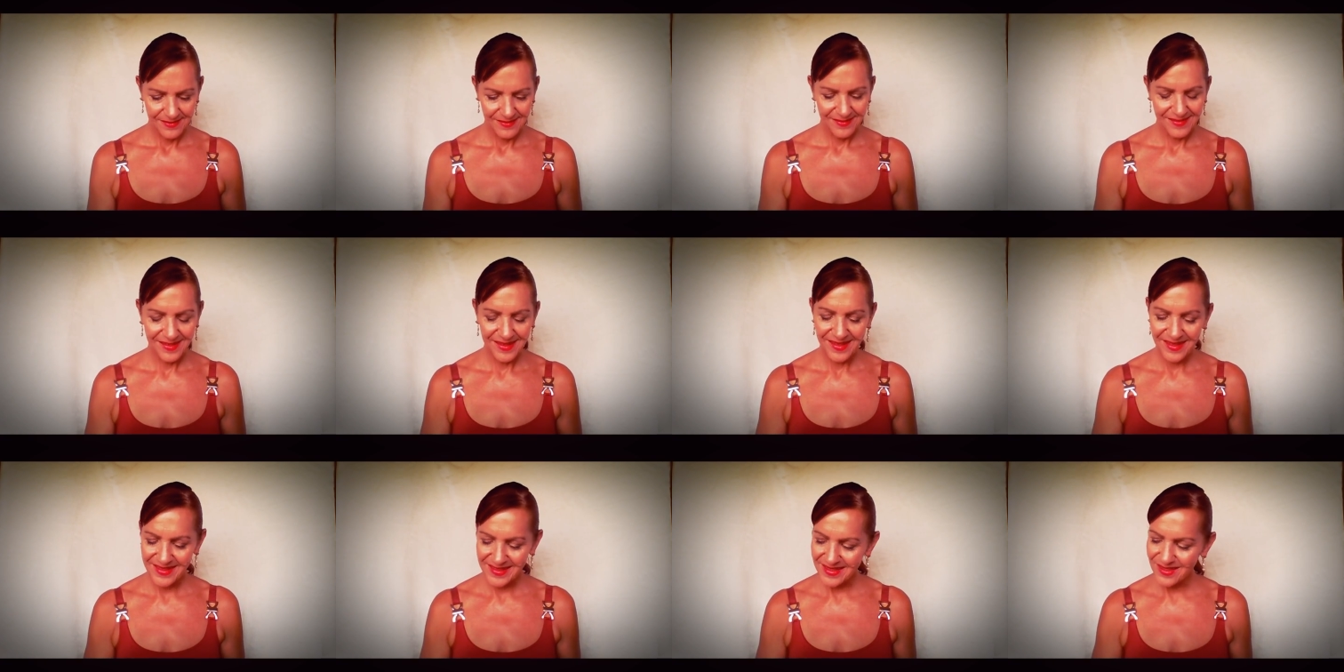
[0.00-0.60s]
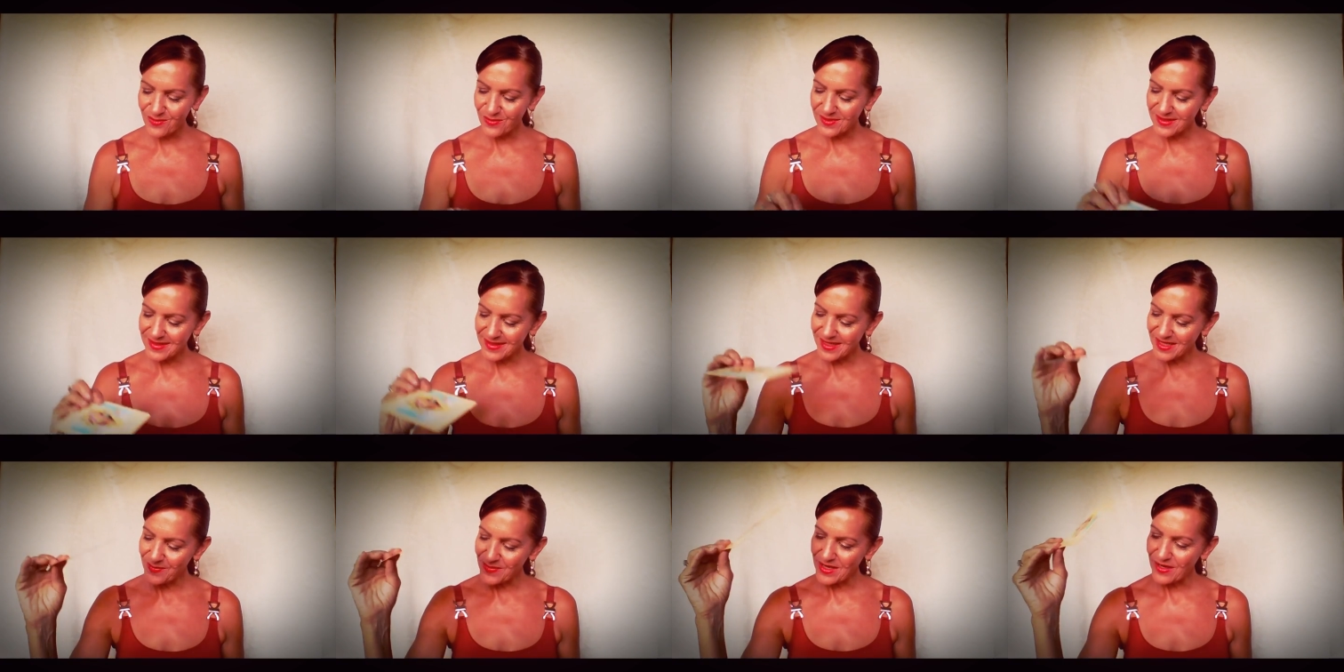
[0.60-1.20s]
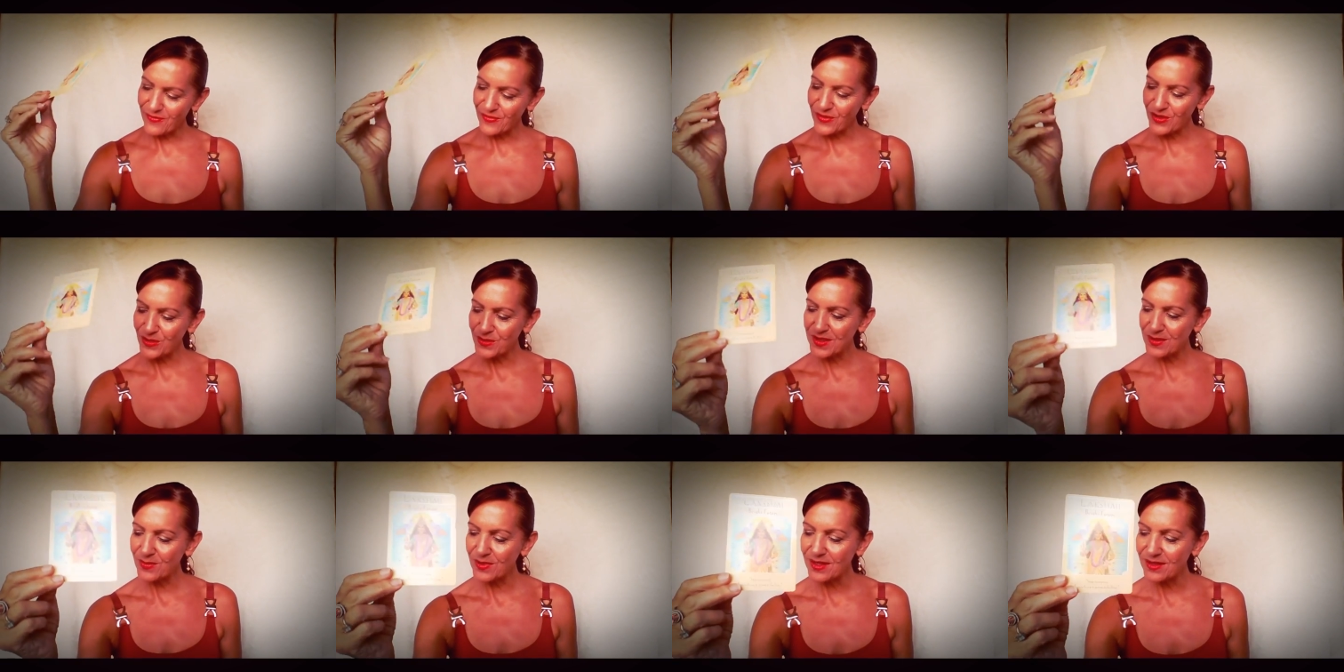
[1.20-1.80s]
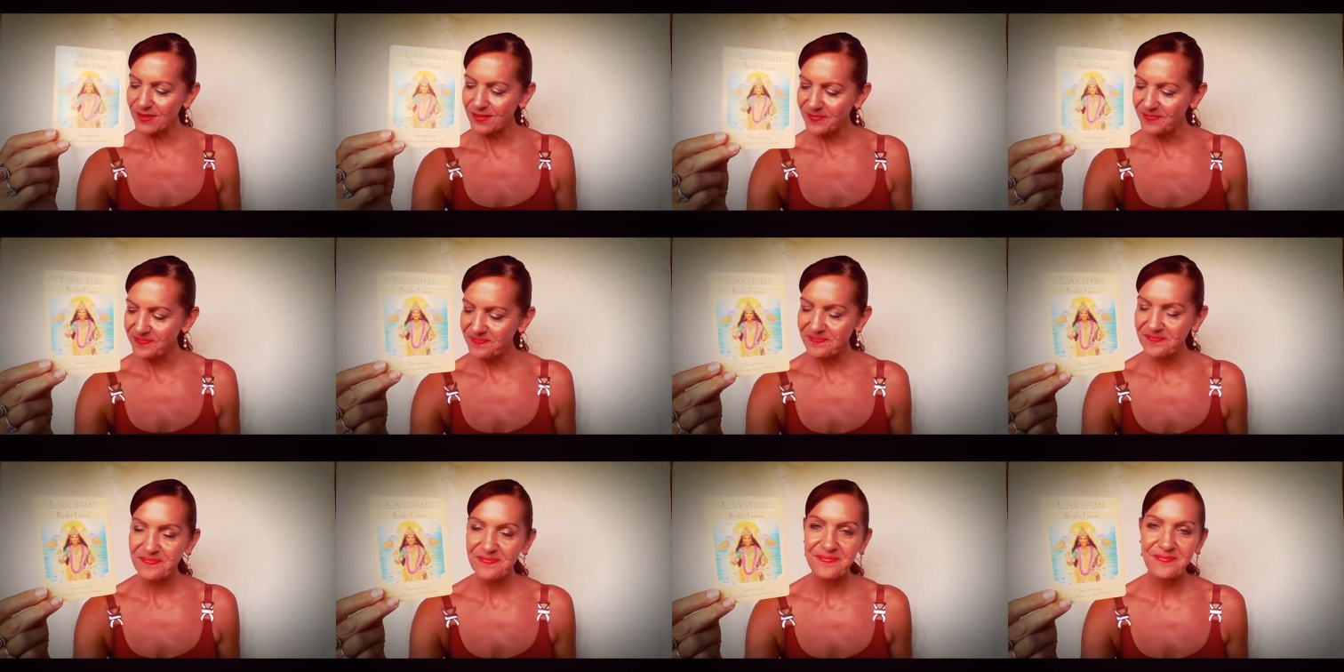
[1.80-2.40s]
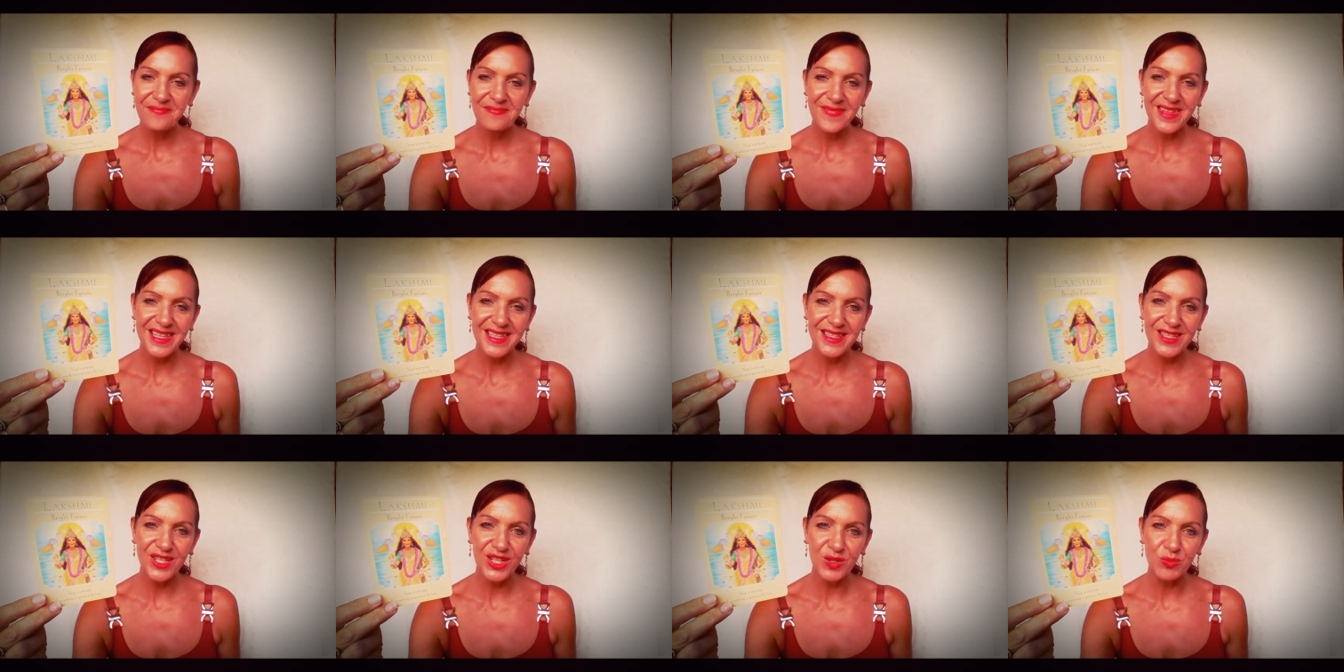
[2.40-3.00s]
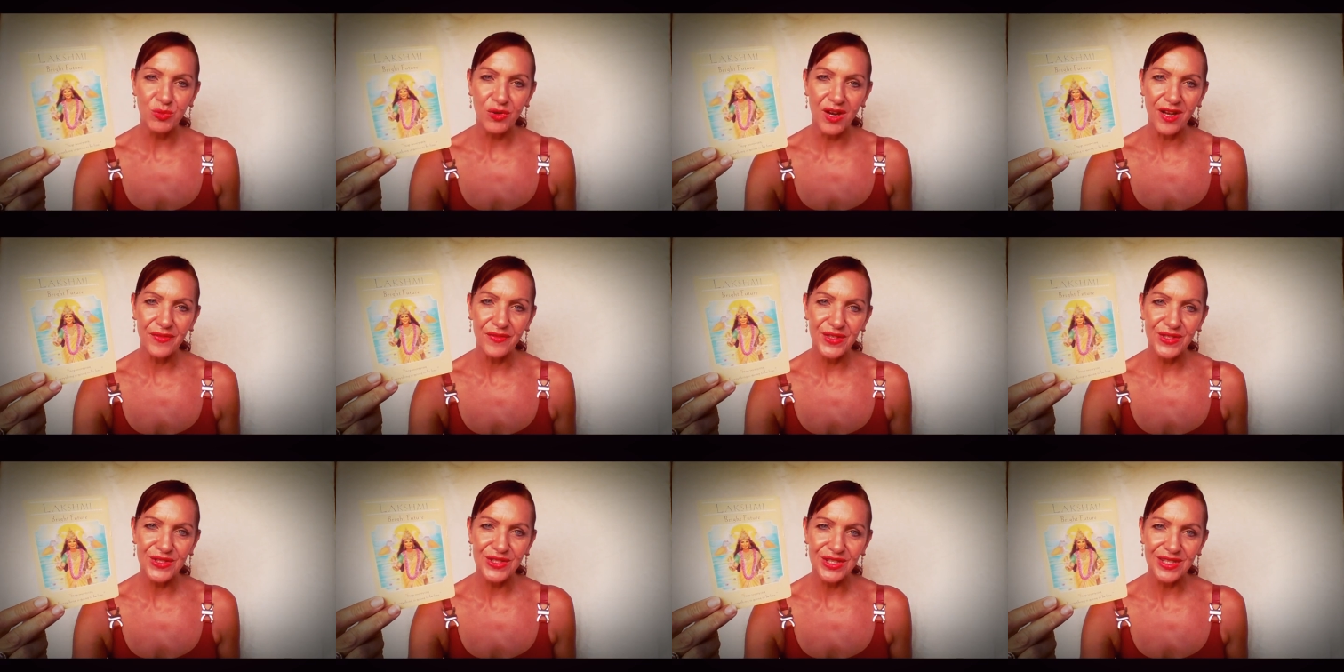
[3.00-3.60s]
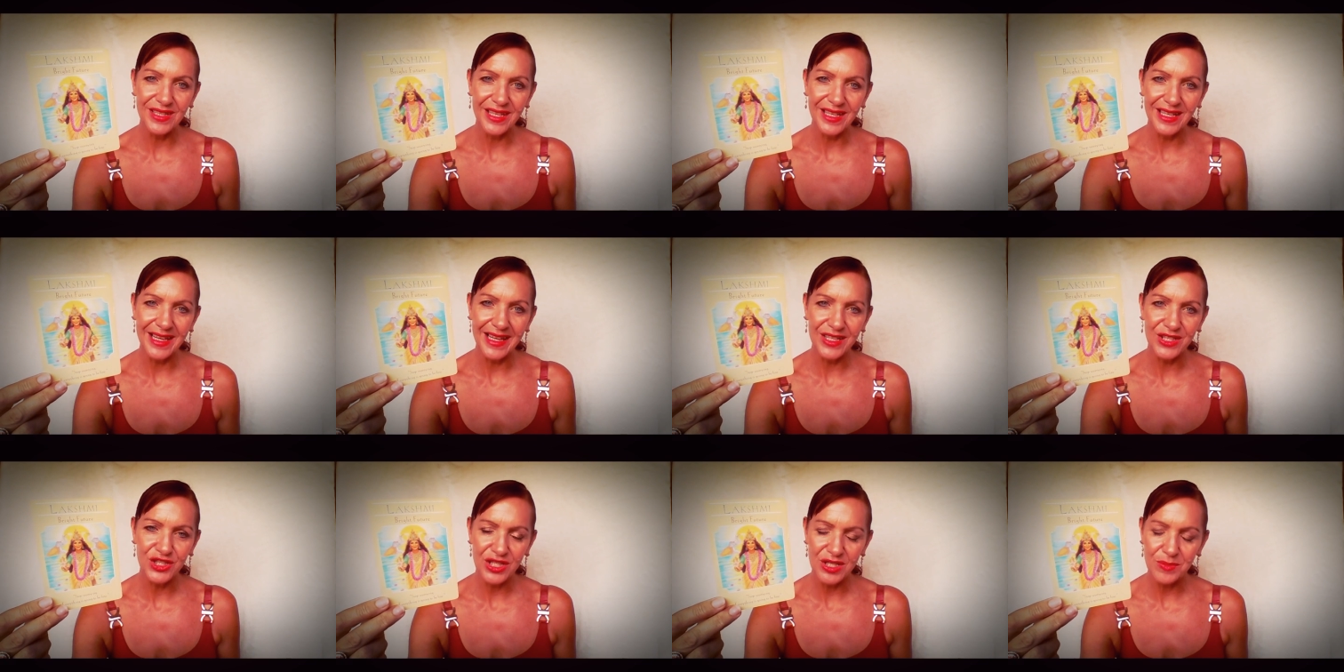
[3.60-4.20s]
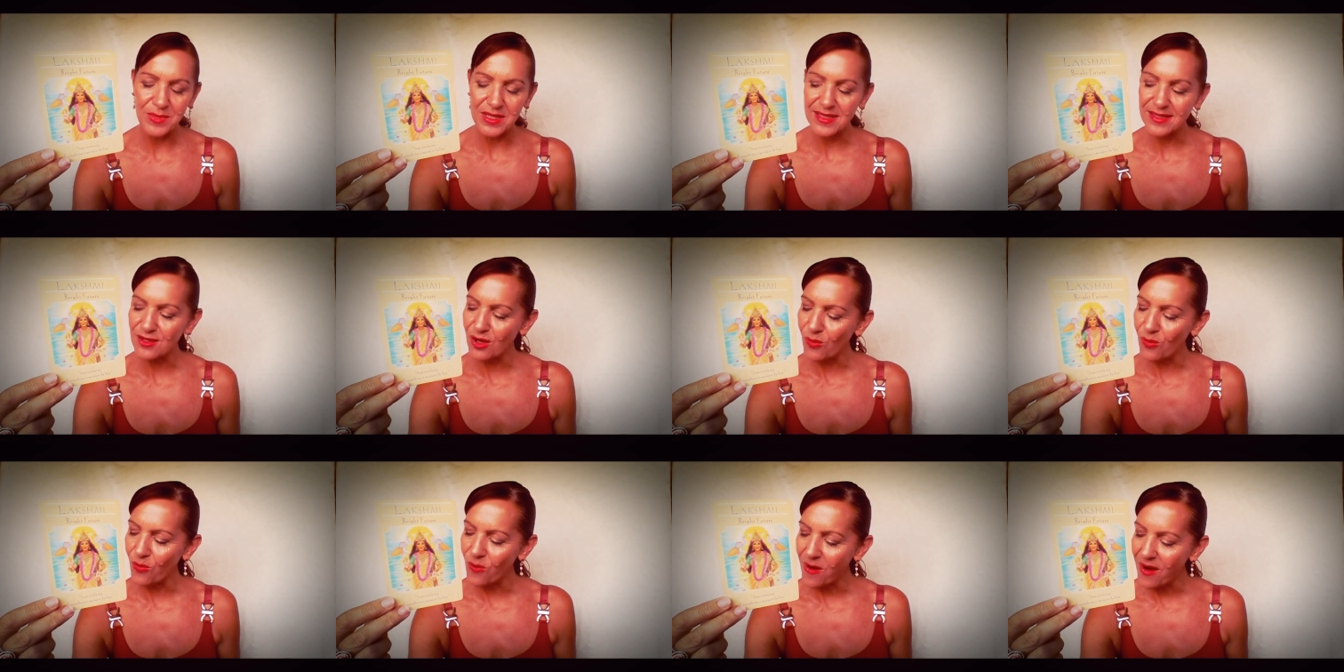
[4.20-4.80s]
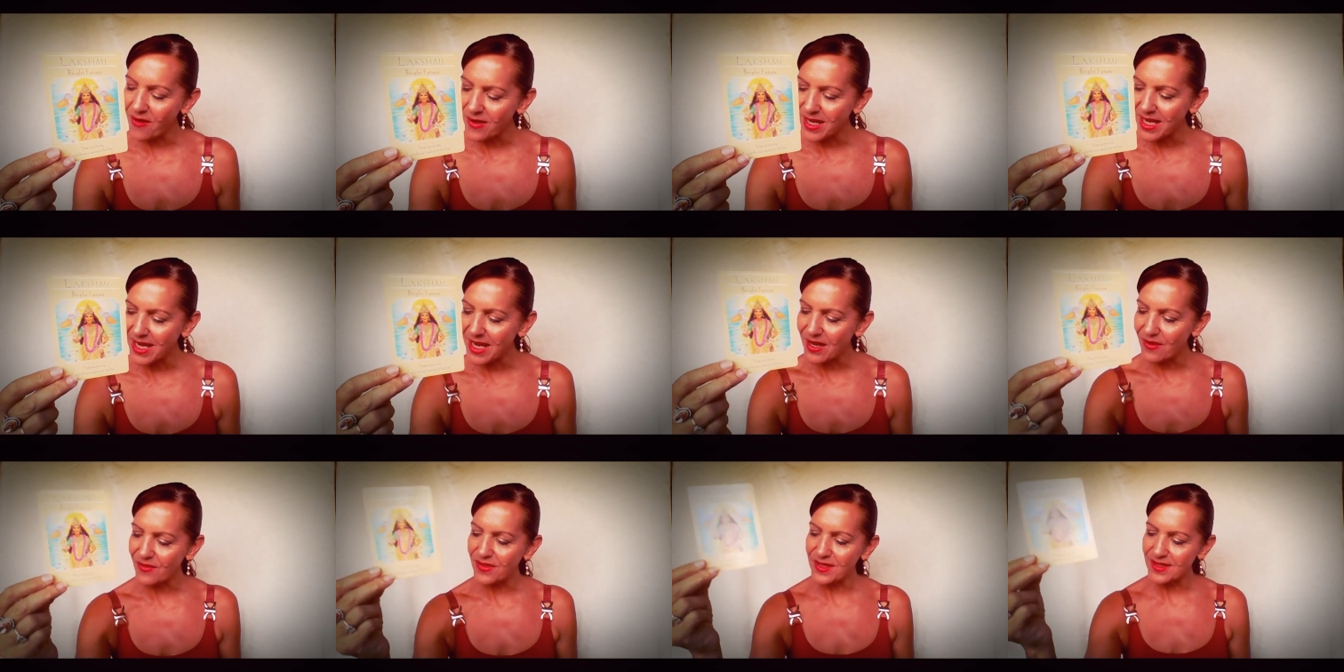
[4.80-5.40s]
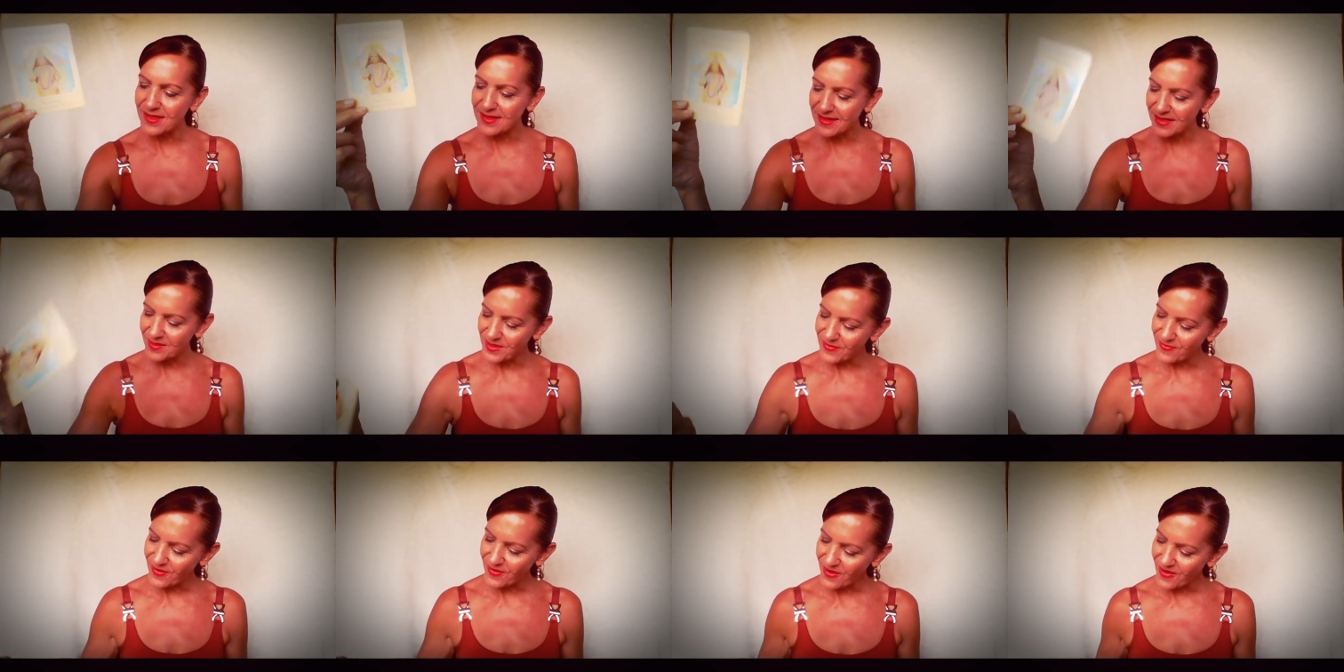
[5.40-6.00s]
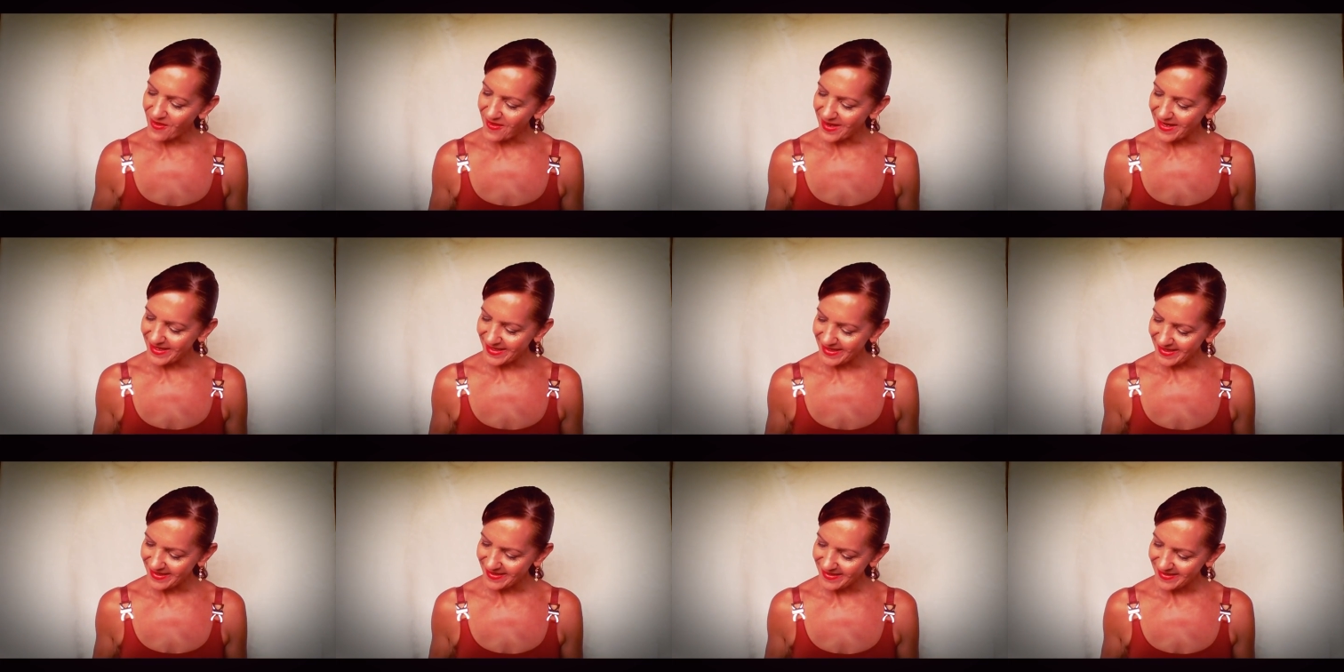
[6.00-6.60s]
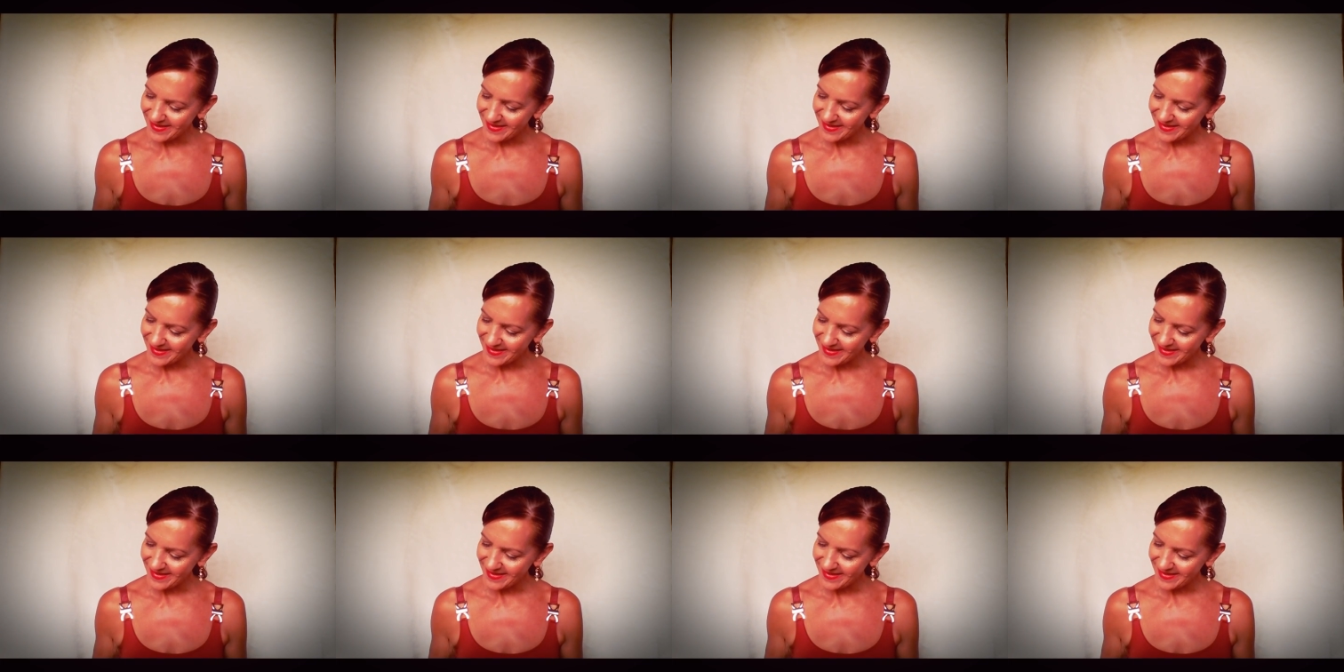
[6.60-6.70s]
Yeah, because this wants to come out for you as well. If you've got a bright future there, Lakshmi, stop worrying. Everything's going to be fine.